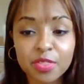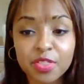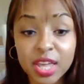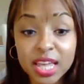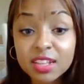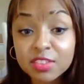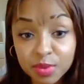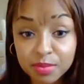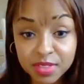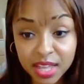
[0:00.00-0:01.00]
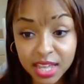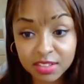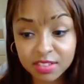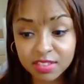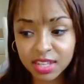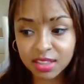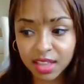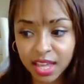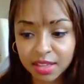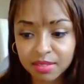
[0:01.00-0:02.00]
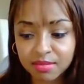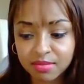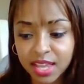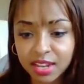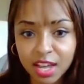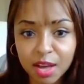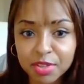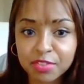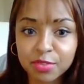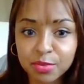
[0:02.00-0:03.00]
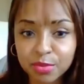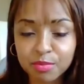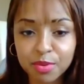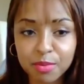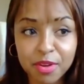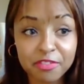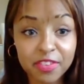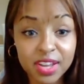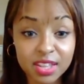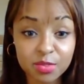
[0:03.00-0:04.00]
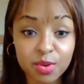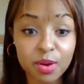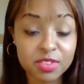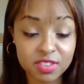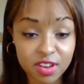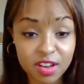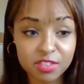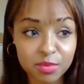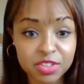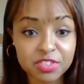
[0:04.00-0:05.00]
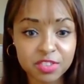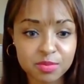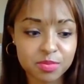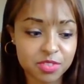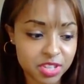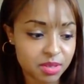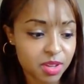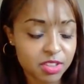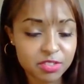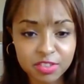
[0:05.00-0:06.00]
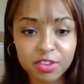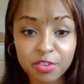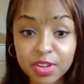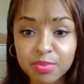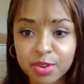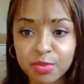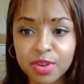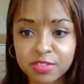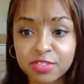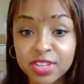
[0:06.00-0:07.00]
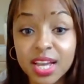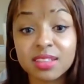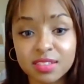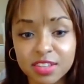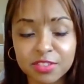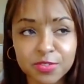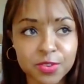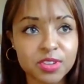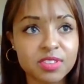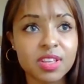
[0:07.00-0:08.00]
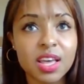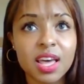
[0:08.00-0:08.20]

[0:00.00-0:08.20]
the English website said like data coming soon. But my friend who I went to the concert with, she understood Korean pretty well, so she got the tickets for us.